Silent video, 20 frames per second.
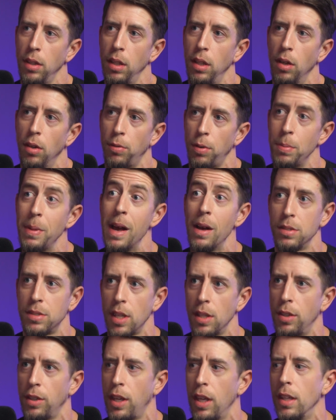You know, from the
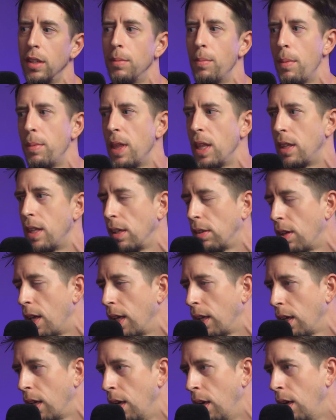outside looking in, maybe they think
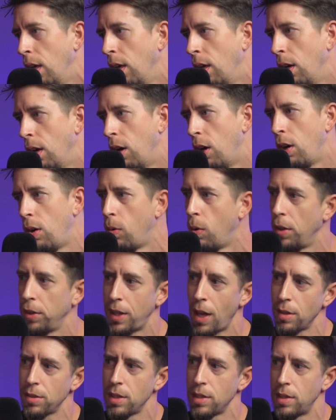like, oh, well,
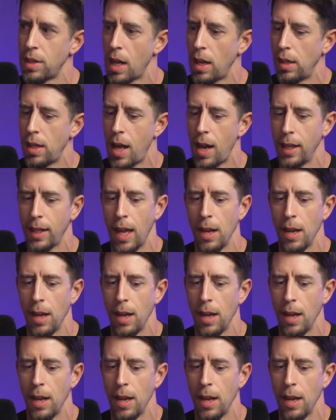1,000 is not a lot.